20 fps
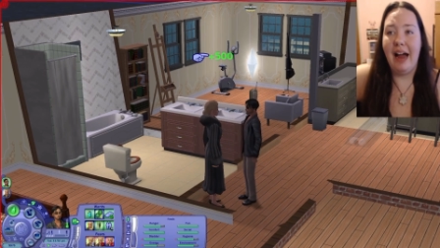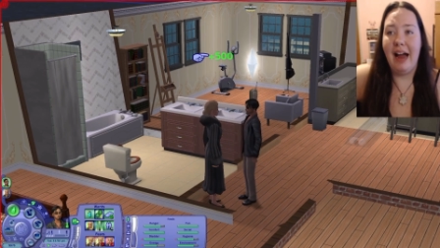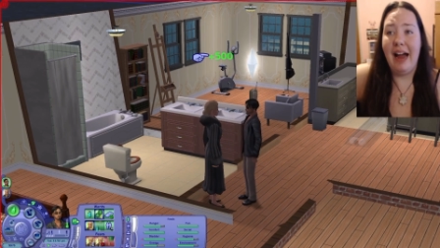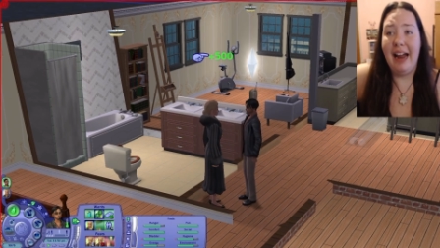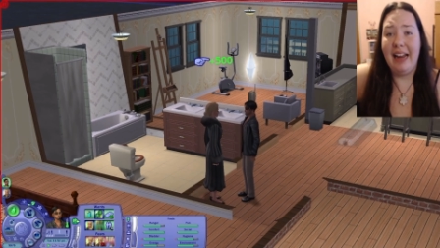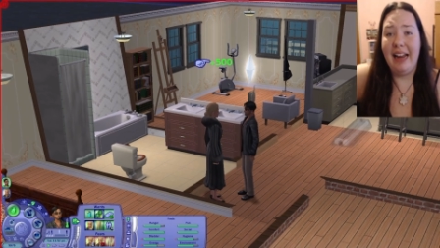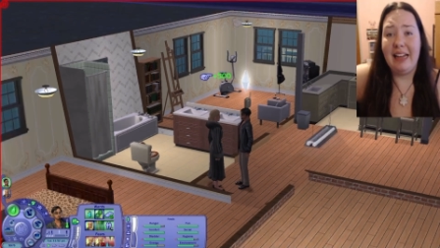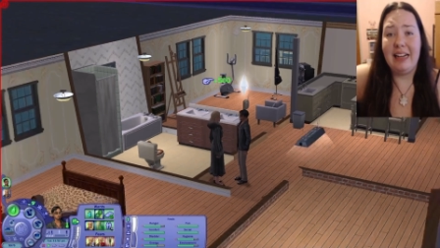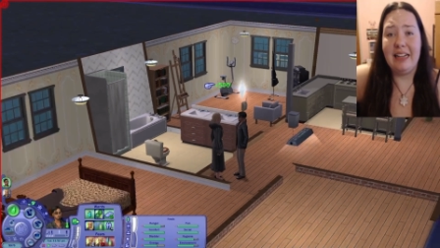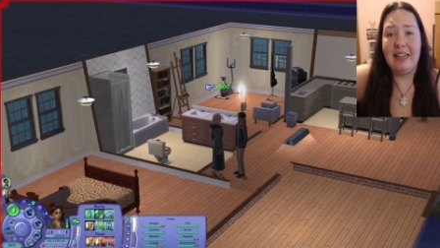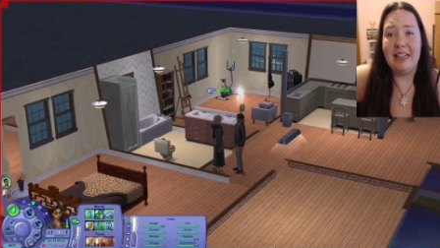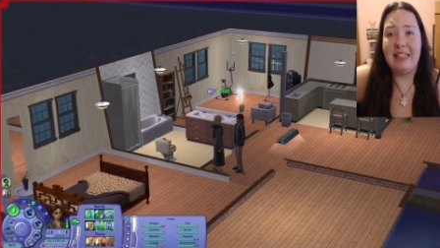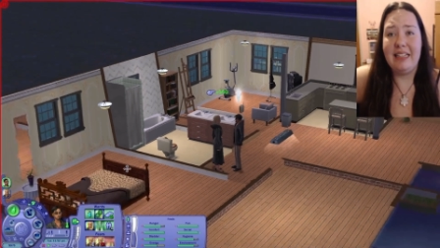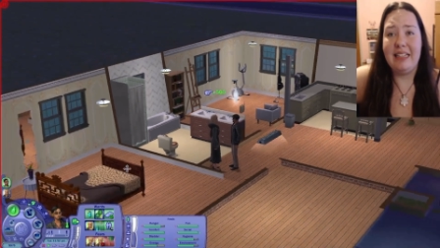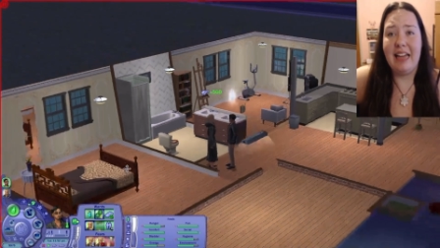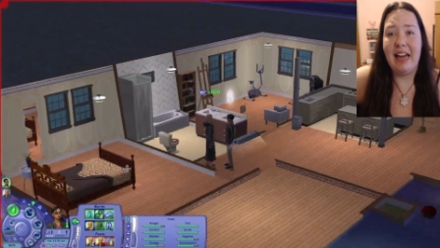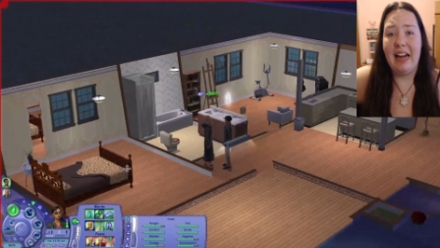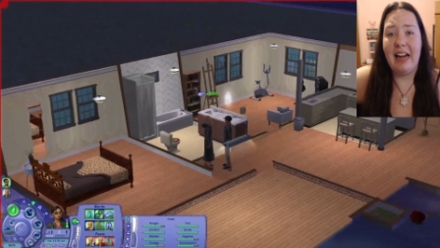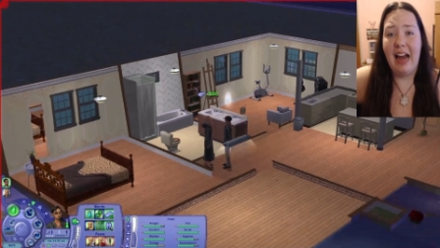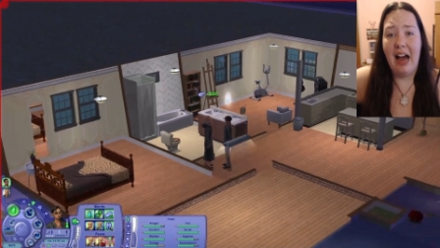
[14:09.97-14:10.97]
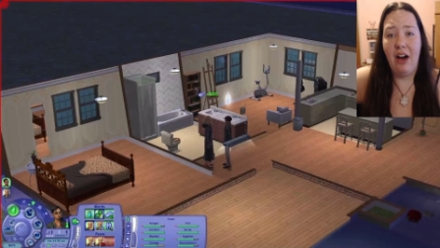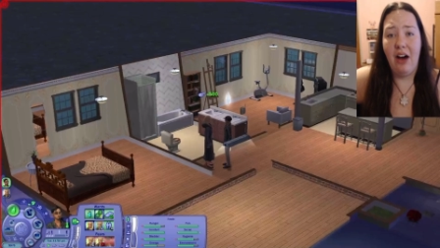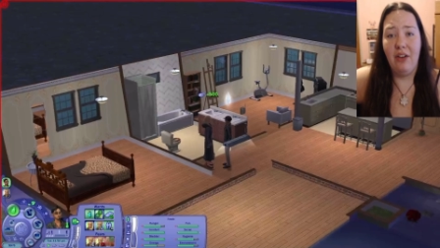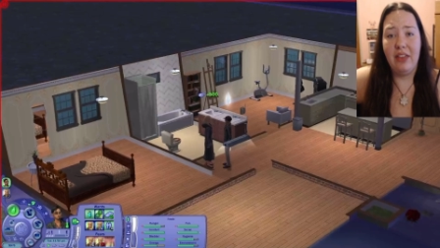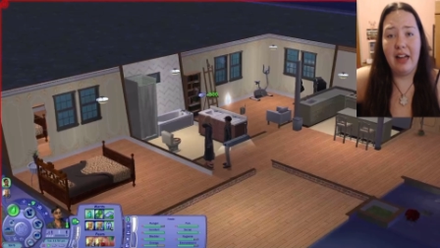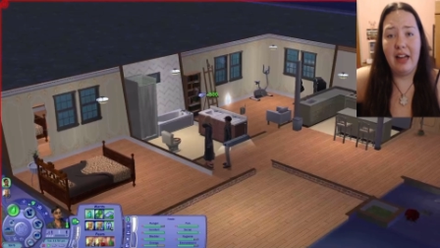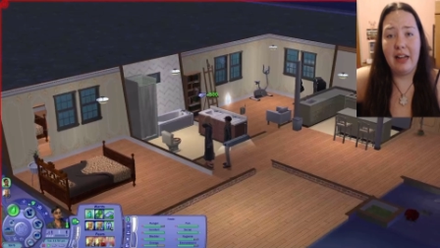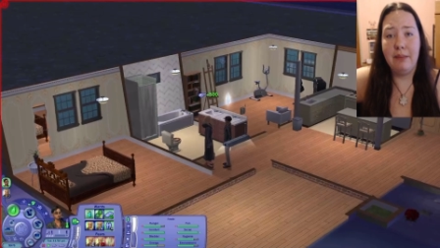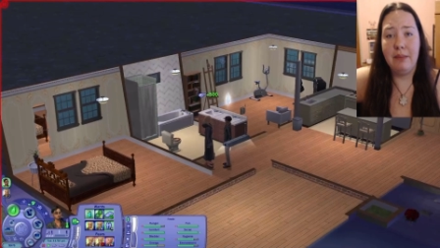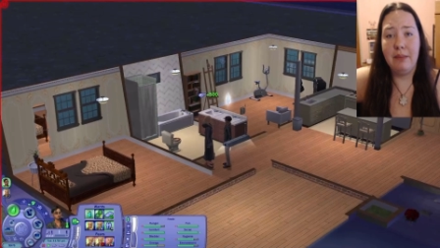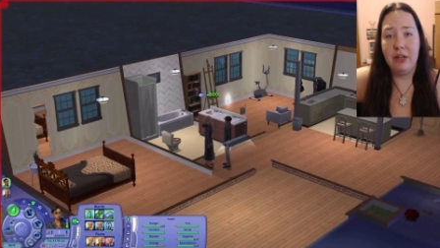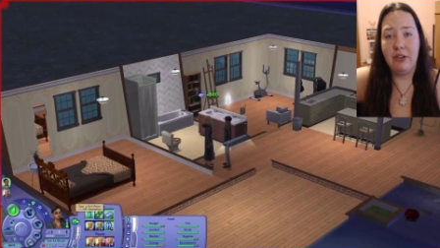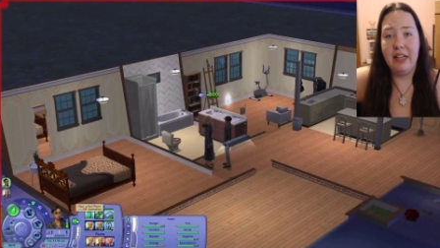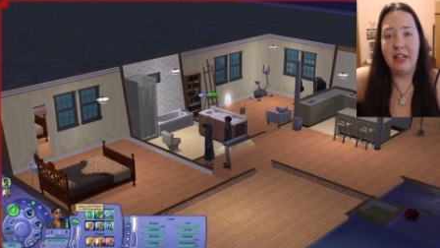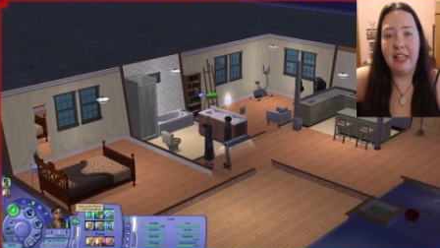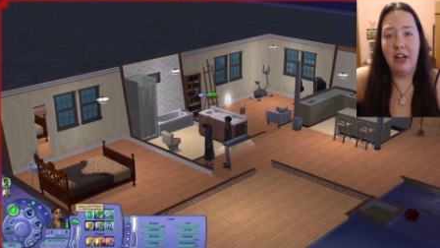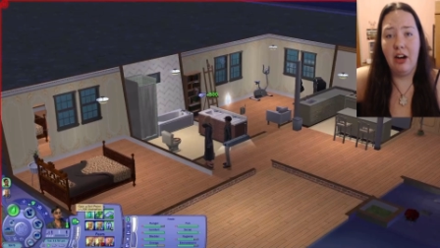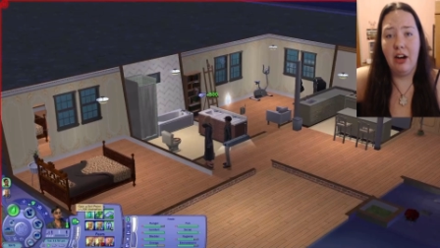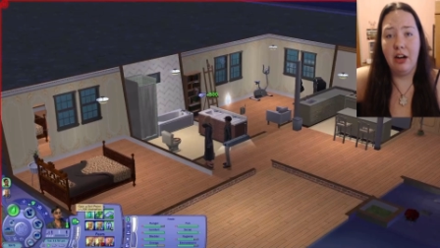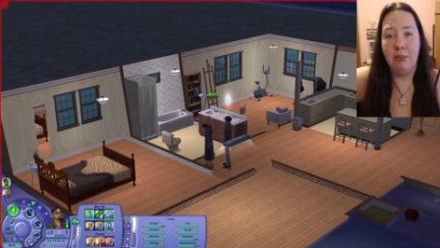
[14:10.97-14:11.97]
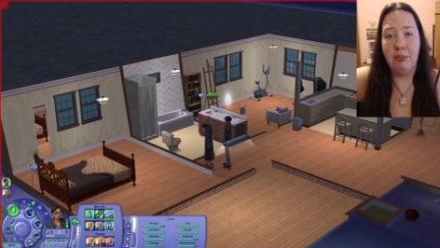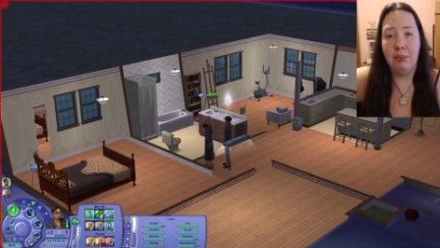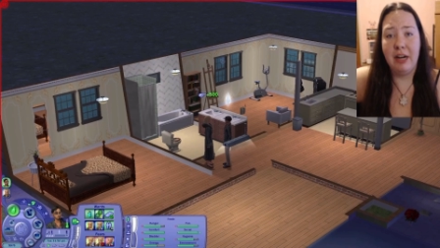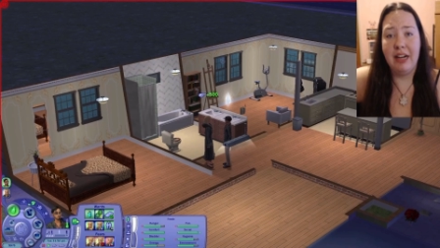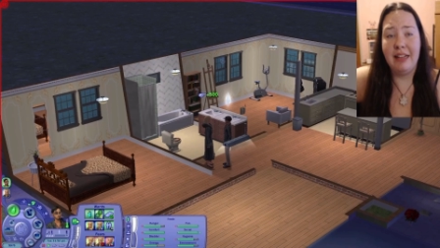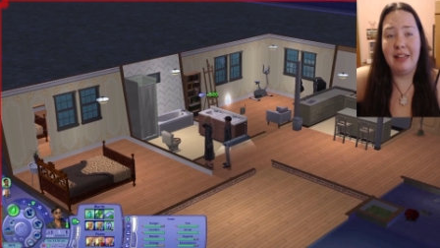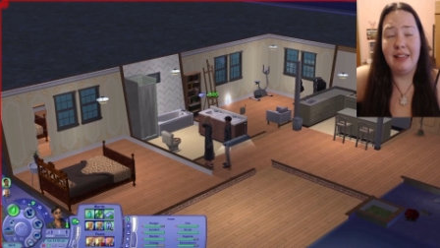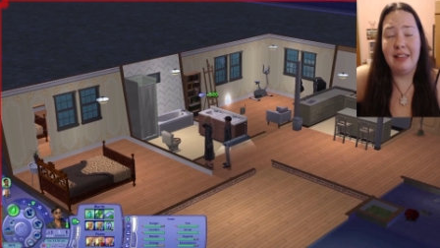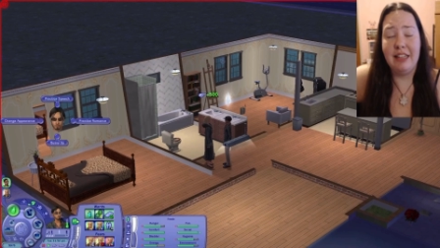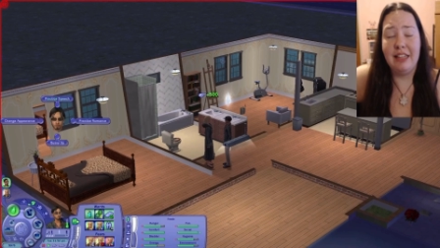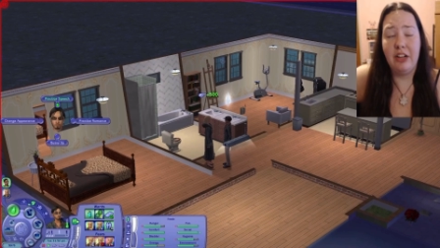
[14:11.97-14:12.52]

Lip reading: I can understand how that can be really heartbreaking.